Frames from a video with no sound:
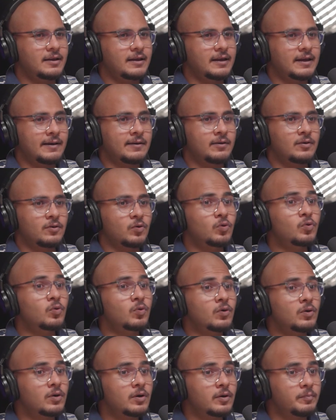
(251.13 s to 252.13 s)
Yeah,
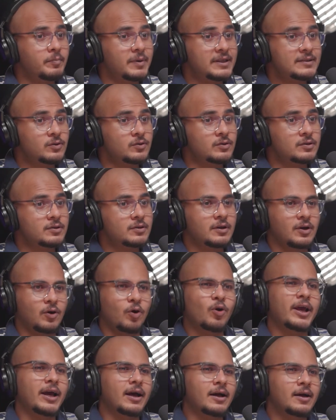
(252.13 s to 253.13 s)
who? Huh.
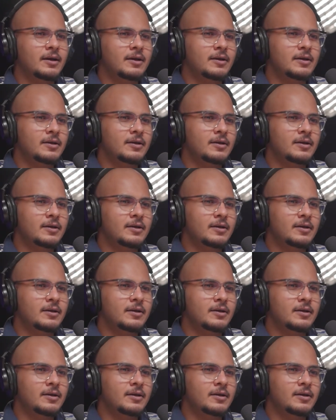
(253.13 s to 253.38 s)
Bezos.